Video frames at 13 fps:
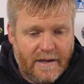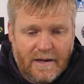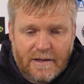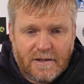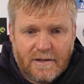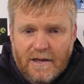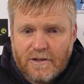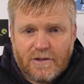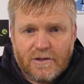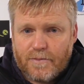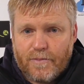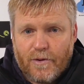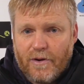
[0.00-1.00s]
Yeah, Lee's
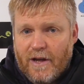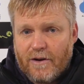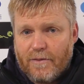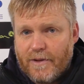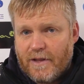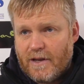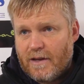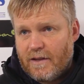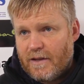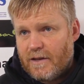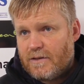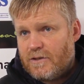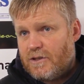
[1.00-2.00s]
just brought that up in
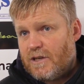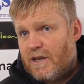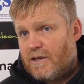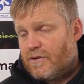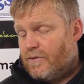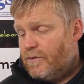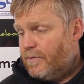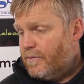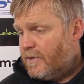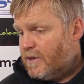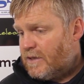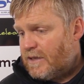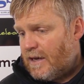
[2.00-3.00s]
the changing room,
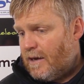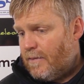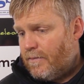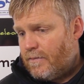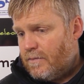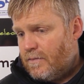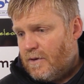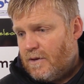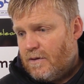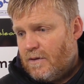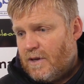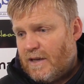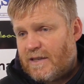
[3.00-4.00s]
that
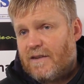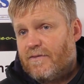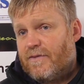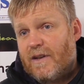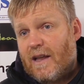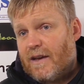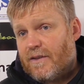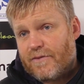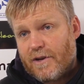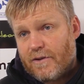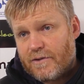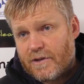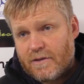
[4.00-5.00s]
it didn't feel like
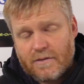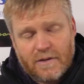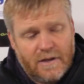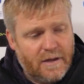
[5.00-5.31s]
300.